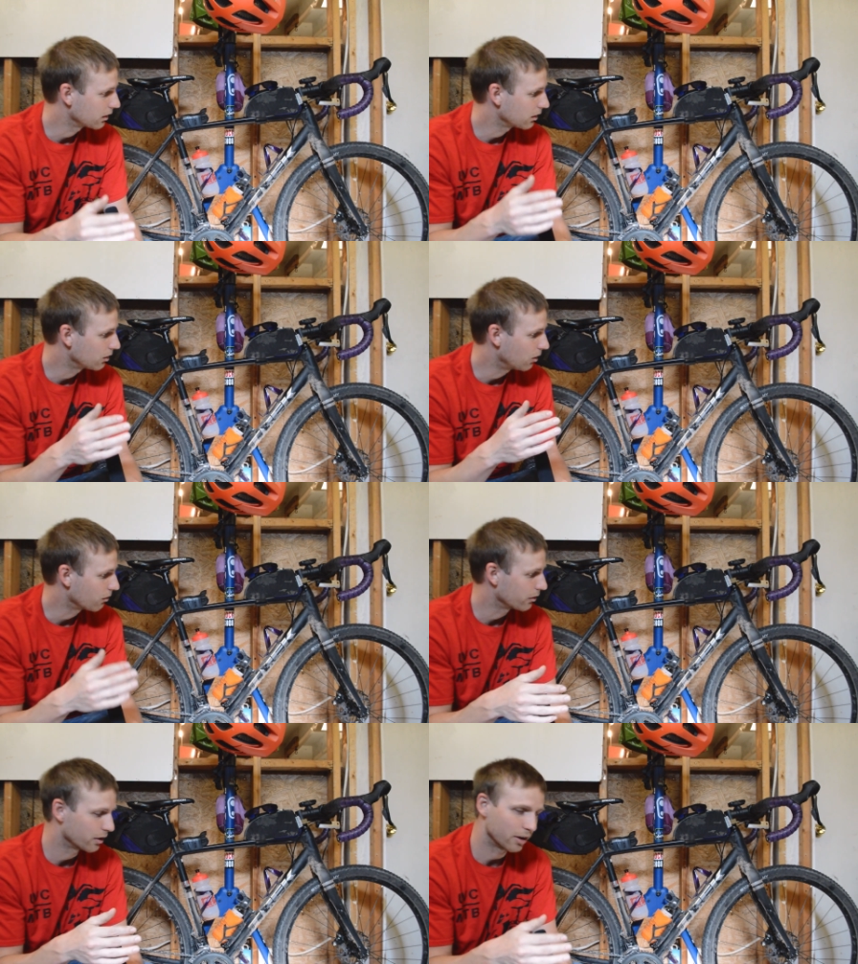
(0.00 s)
go
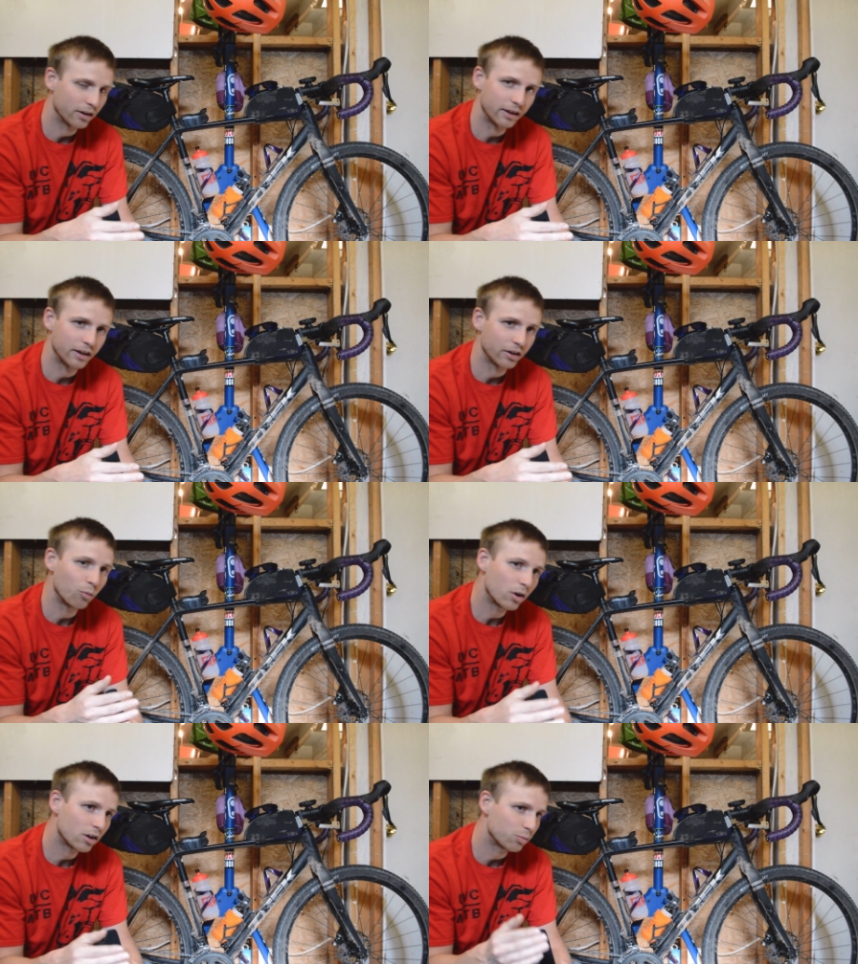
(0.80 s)
over the, the gear that
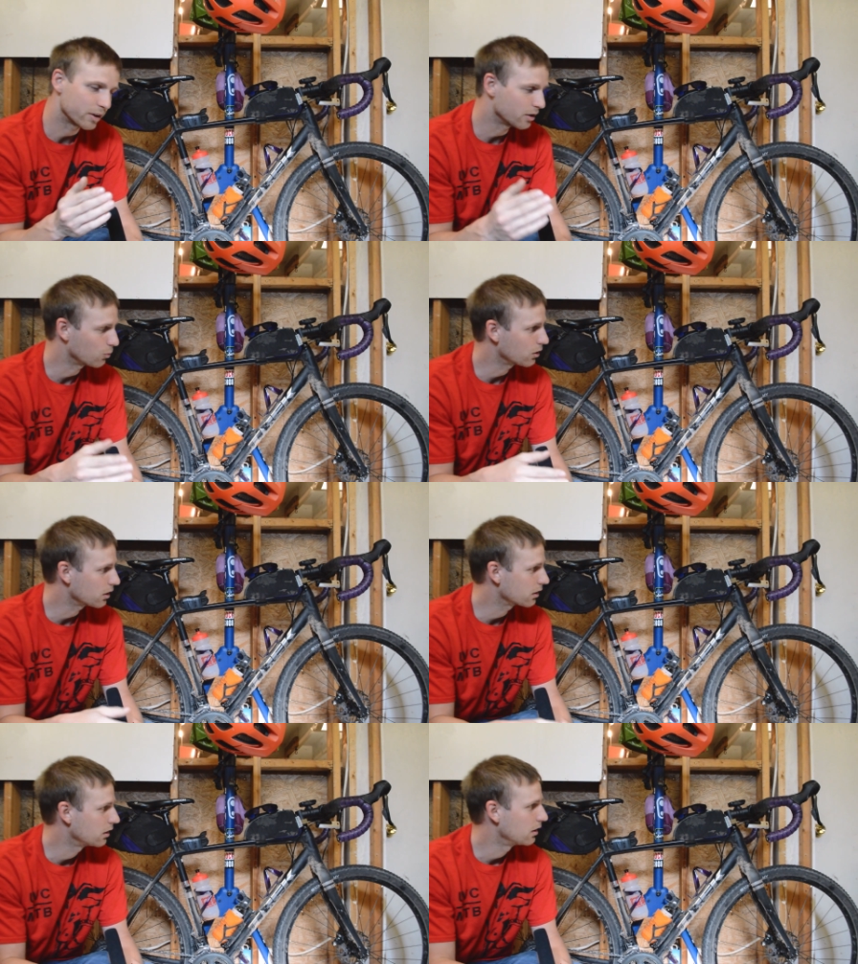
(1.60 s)
worked, what didn't
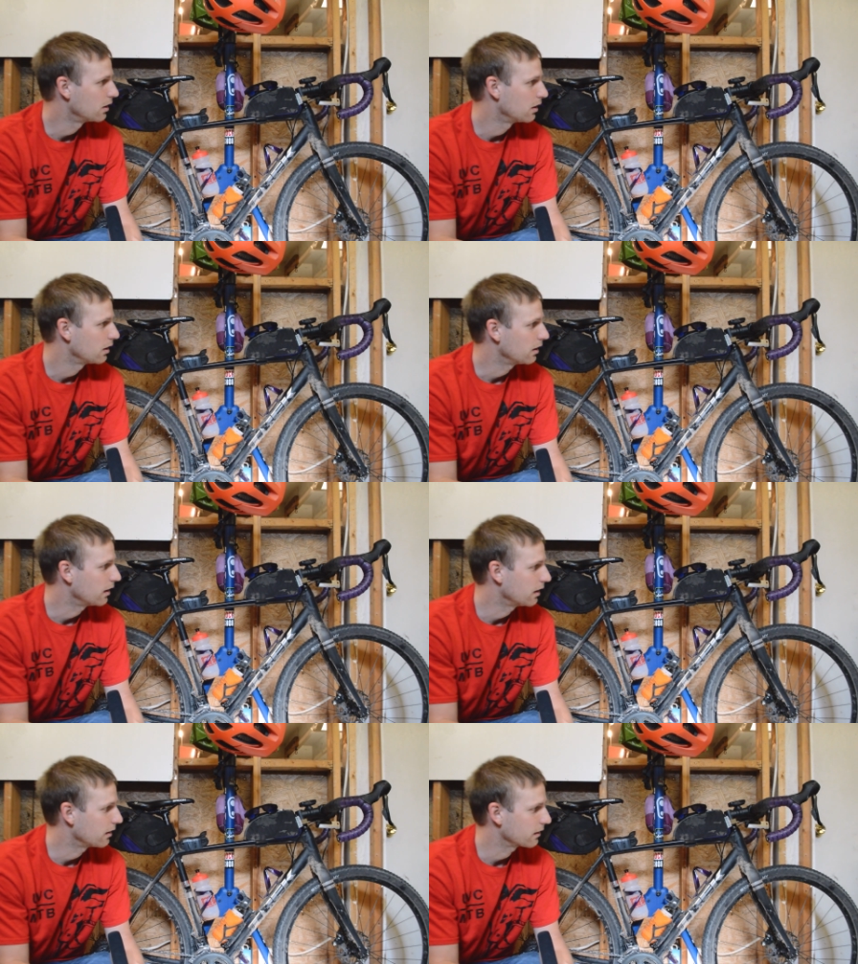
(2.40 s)
work,
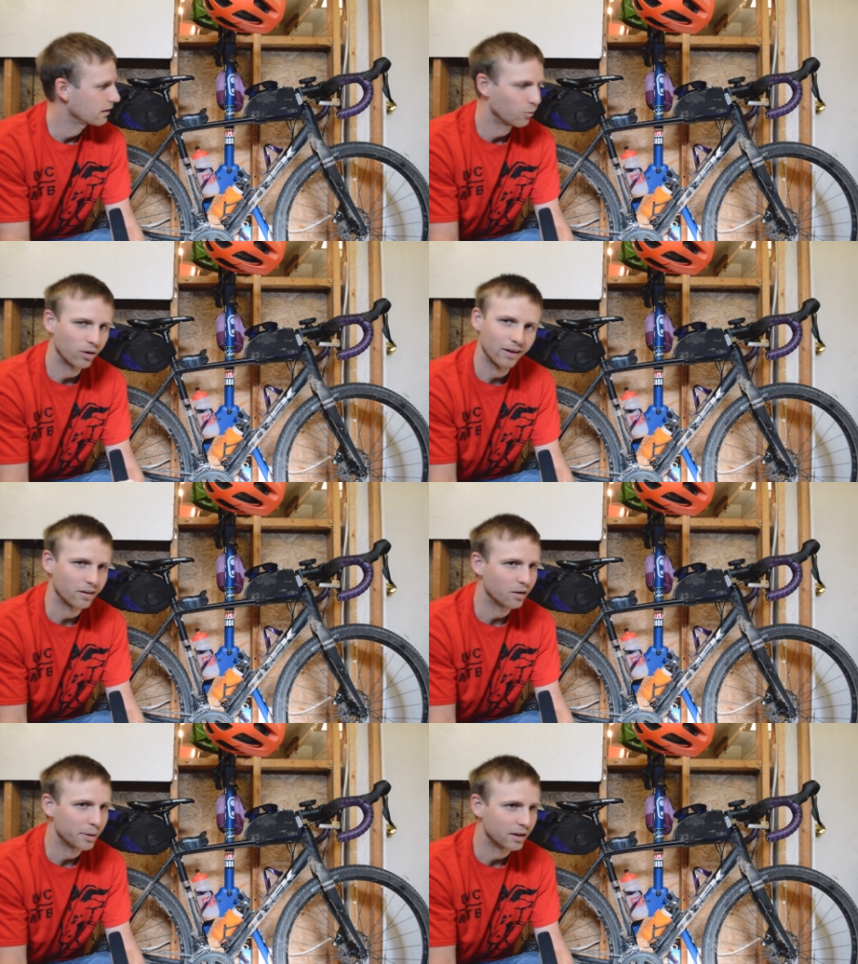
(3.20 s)
and uh, kind of what I
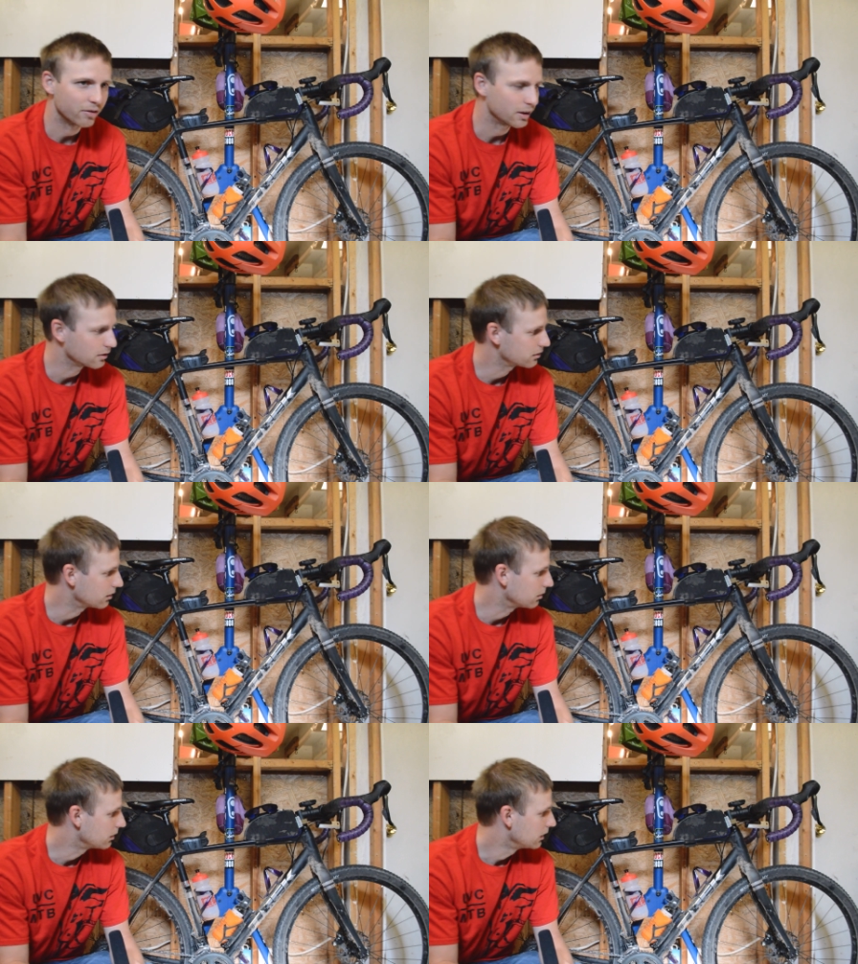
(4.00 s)
thought about everything.
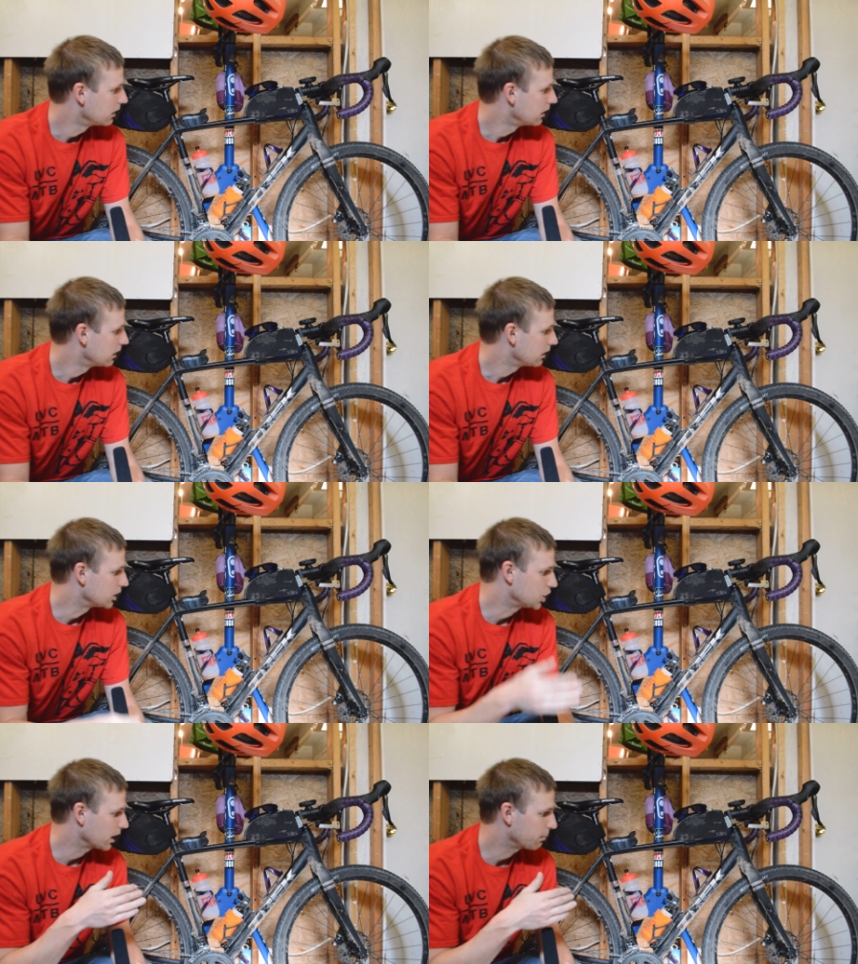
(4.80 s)
So the
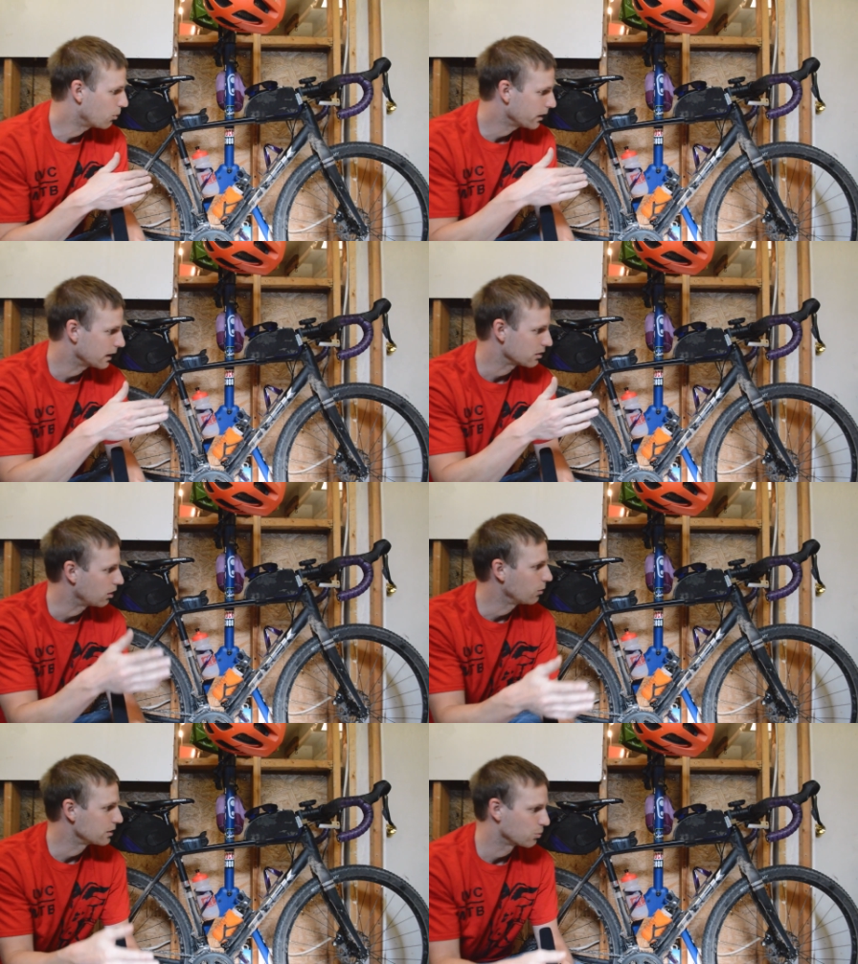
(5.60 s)
checkpoint, as
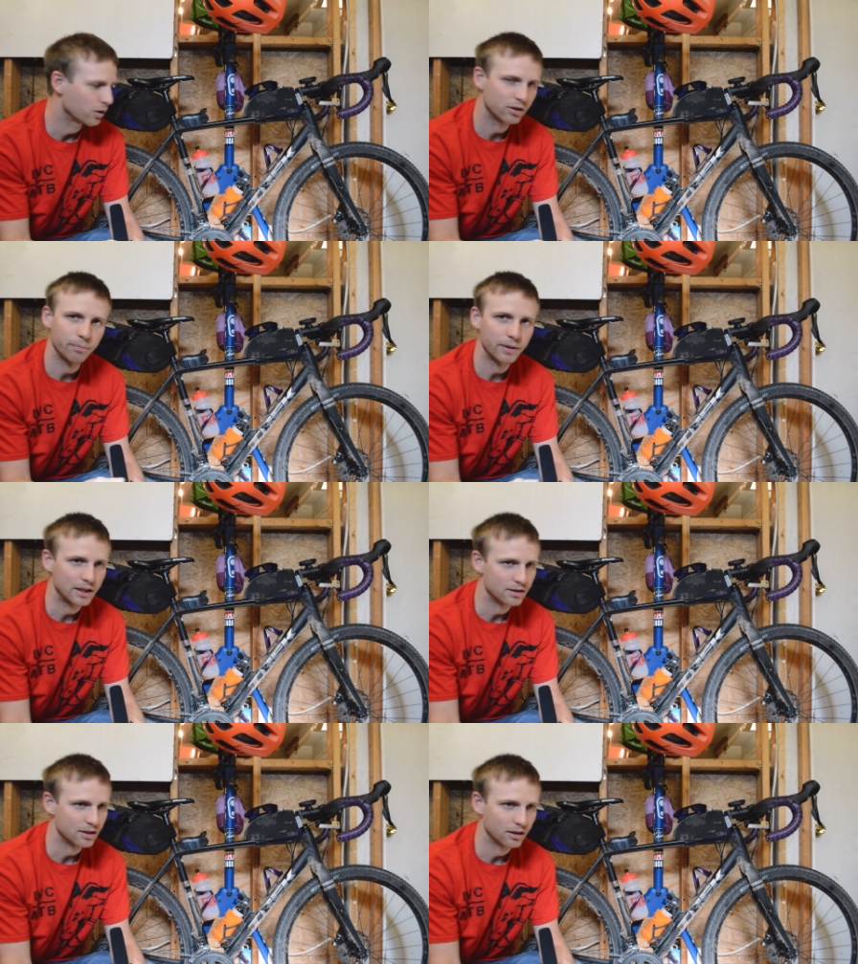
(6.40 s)
always, worked
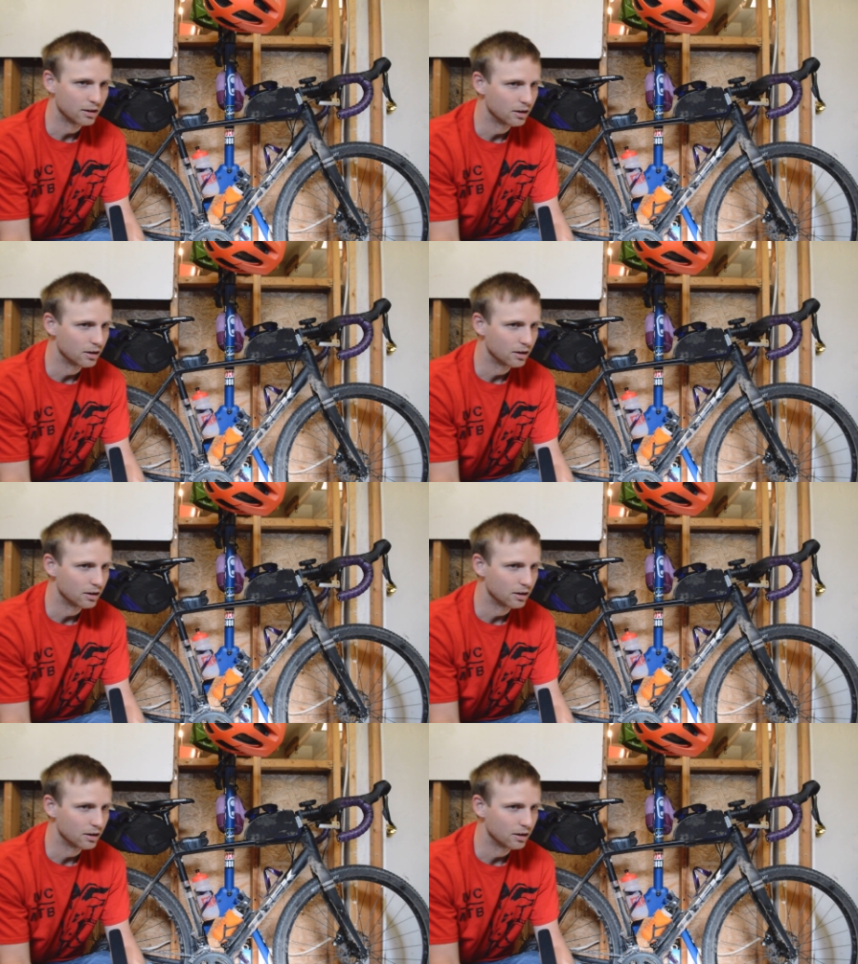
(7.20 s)
amazing.